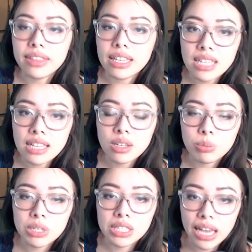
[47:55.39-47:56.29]
They said they will
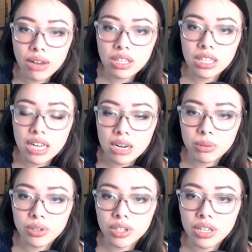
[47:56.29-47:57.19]
be scouting the
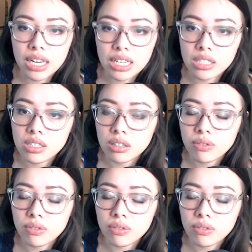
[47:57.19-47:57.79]
neighborhood and need to